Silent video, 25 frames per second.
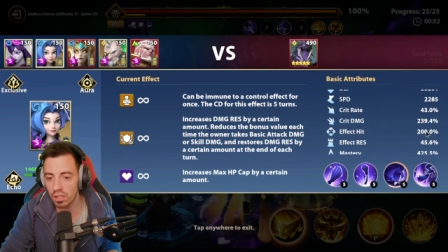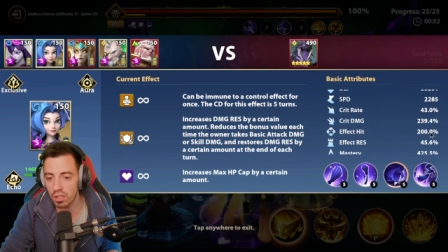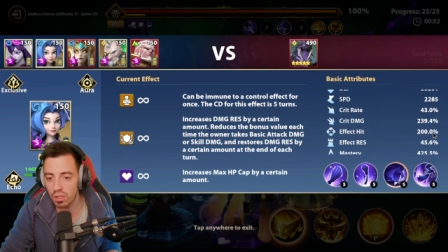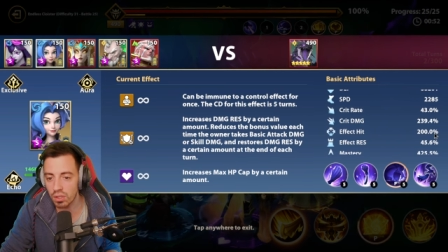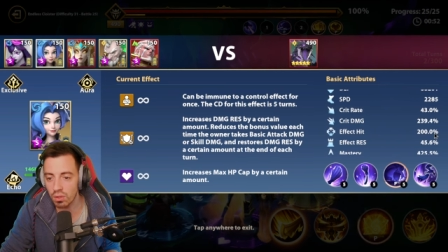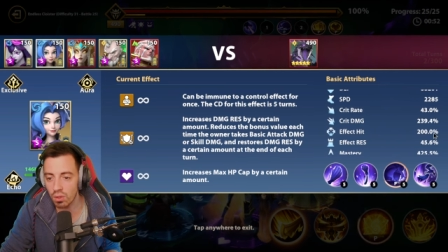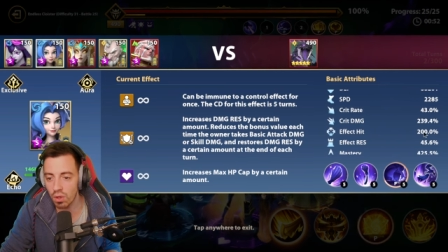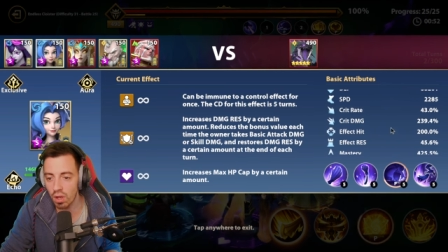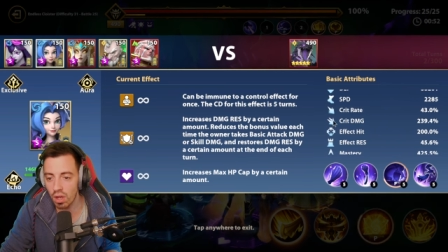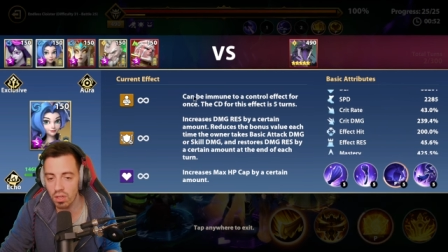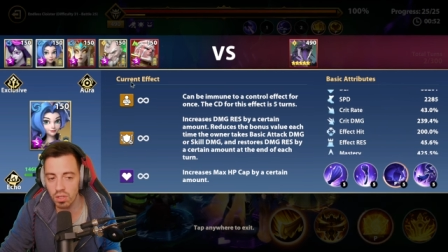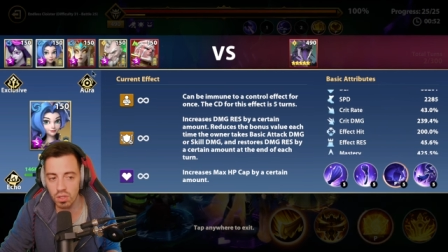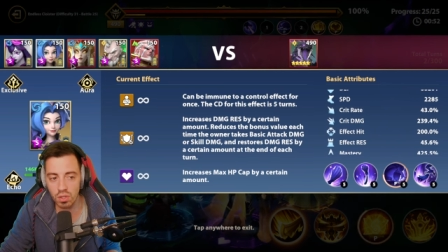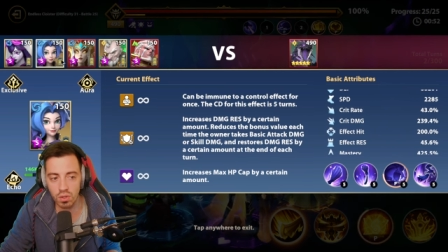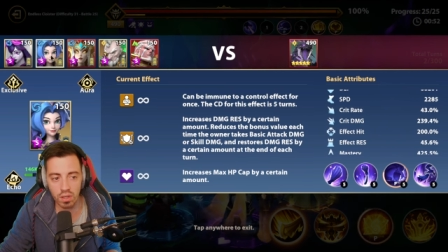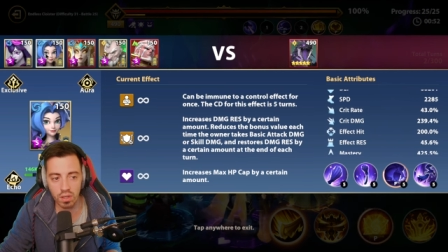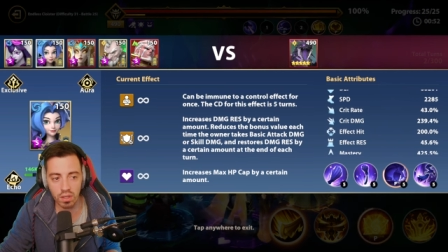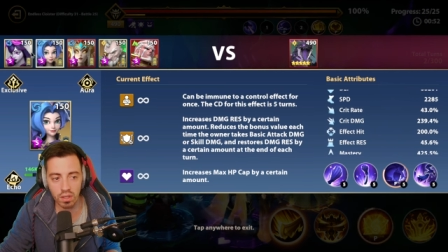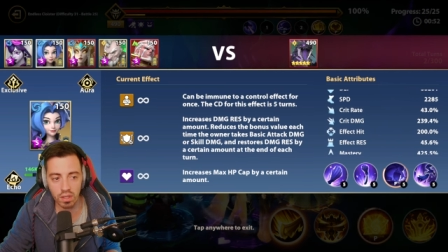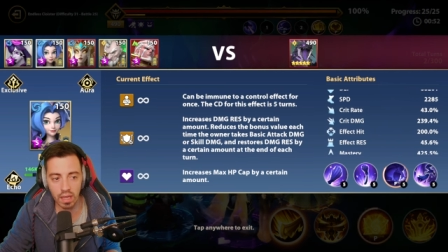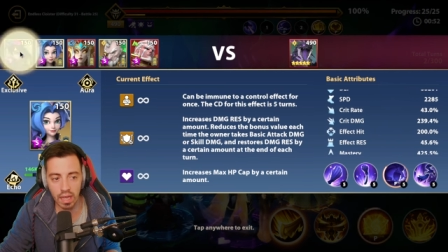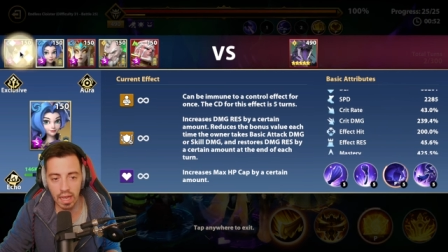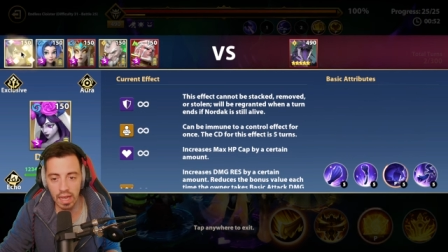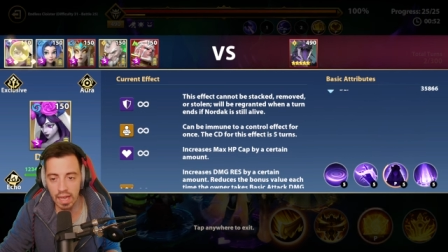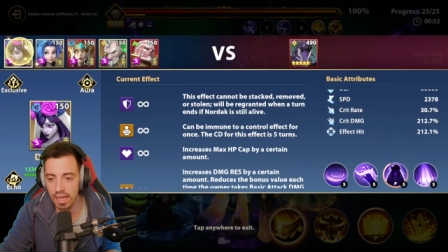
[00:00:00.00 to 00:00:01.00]
200
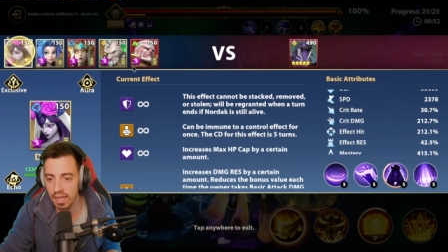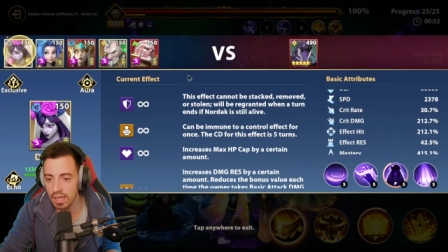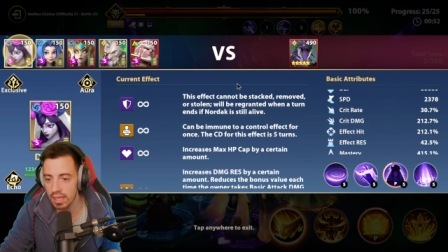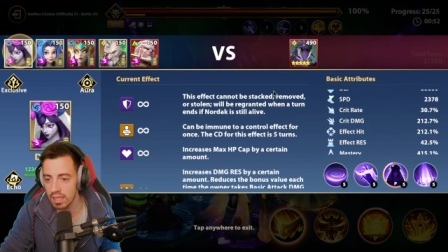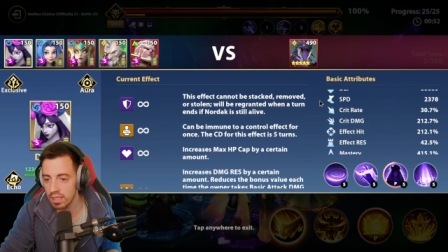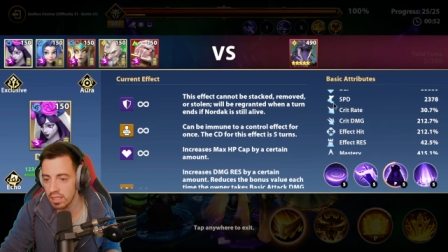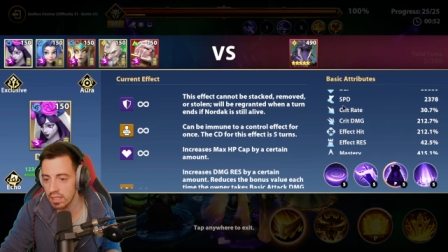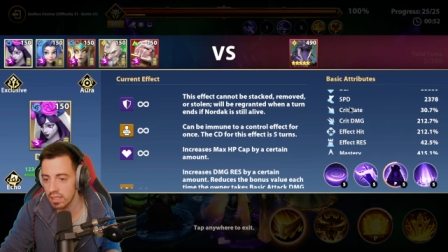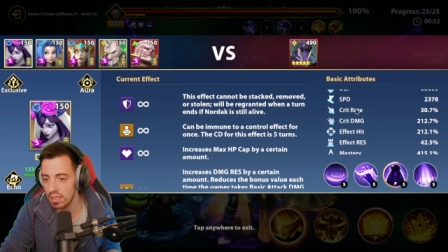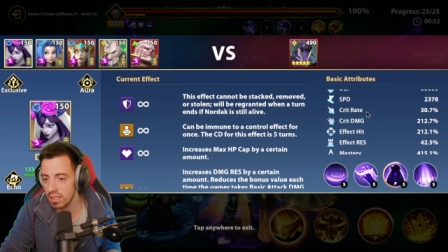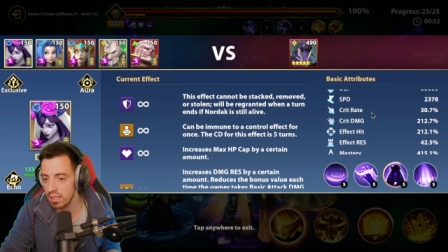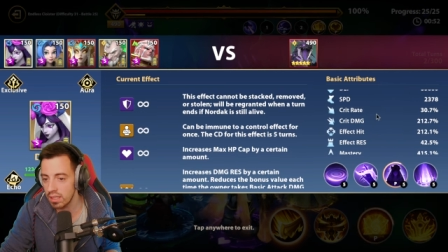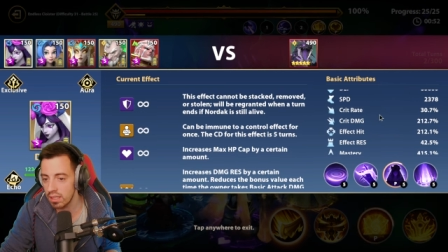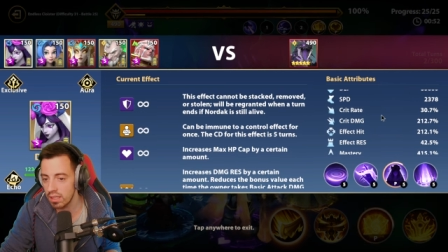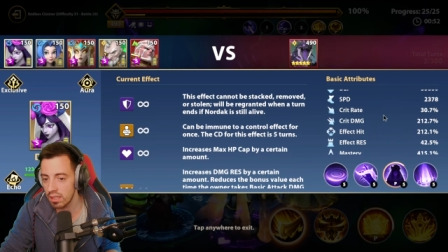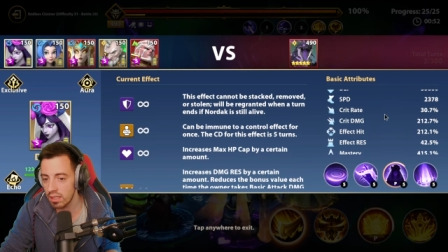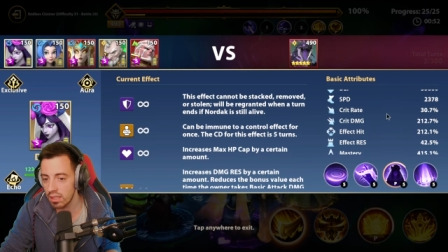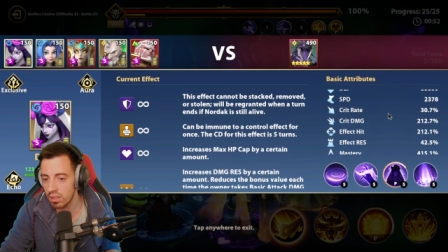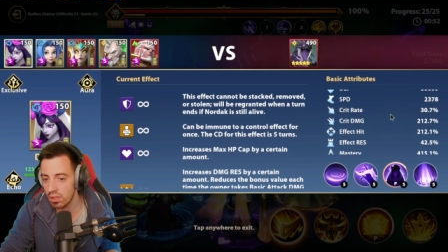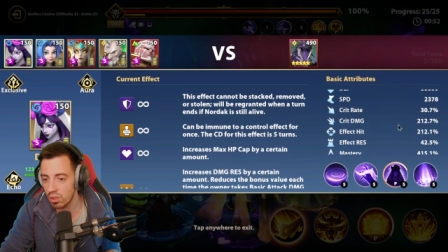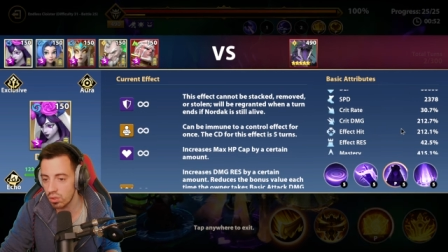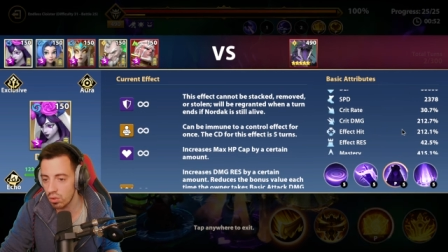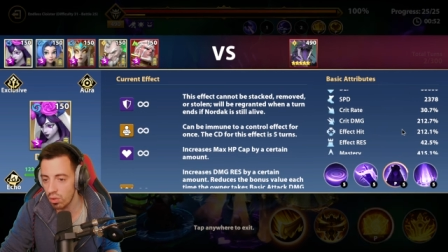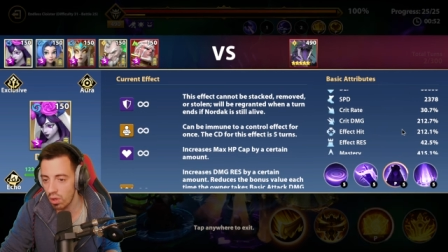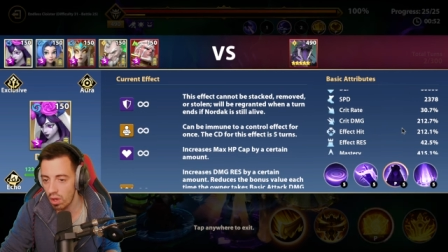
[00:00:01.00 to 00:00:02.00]
and uh,
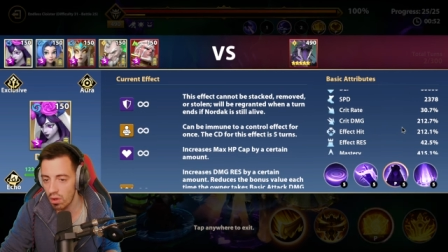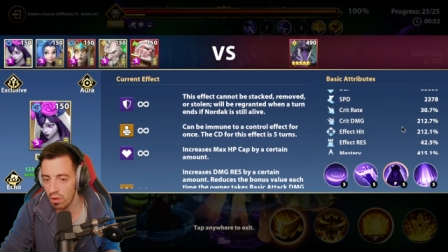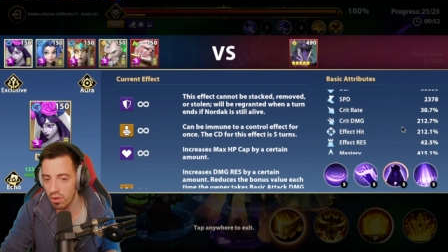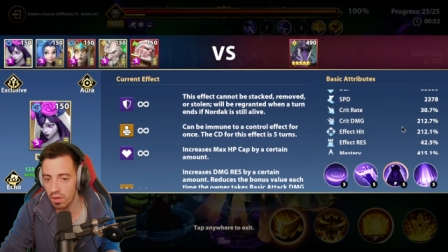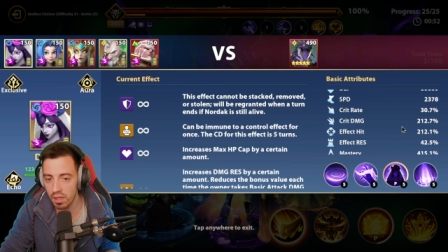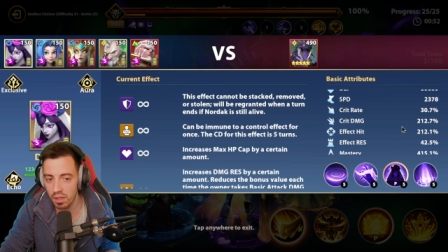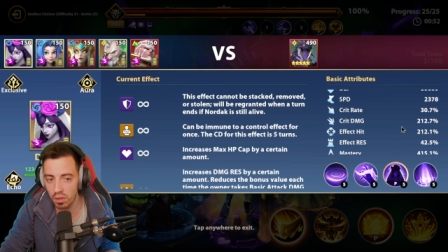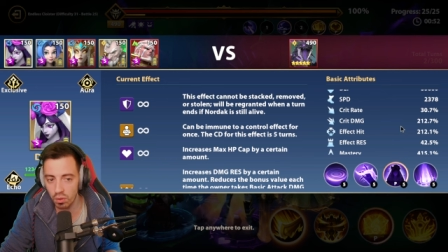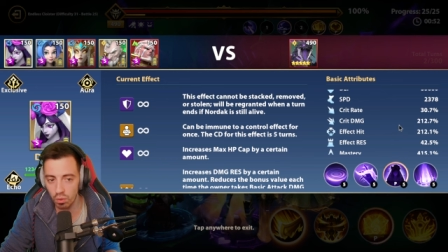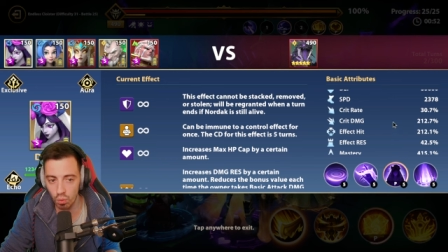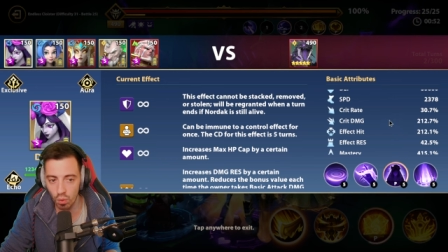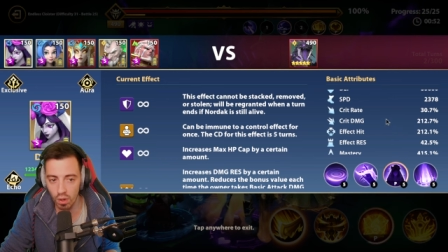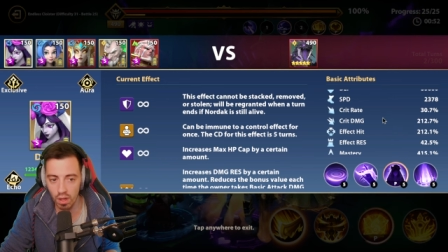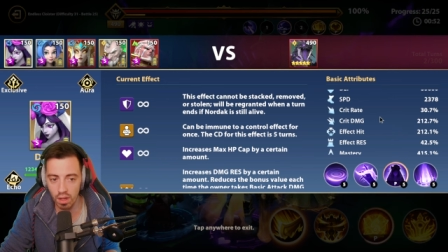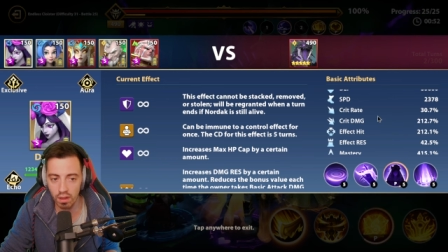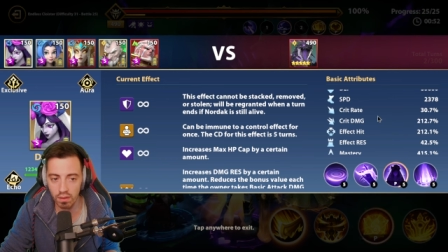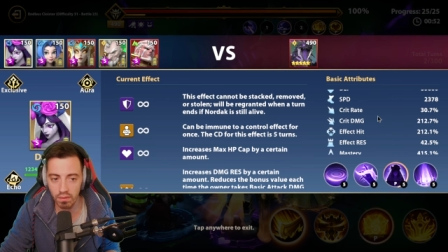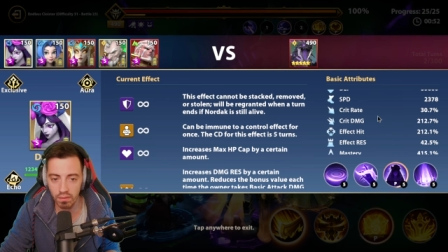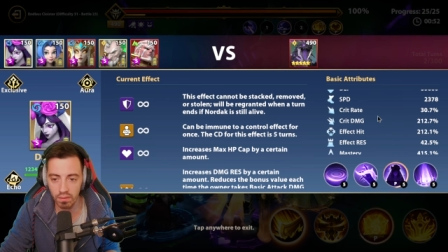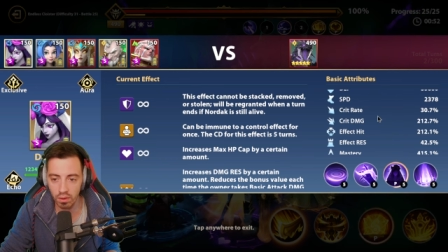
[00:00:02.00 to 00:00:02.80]
212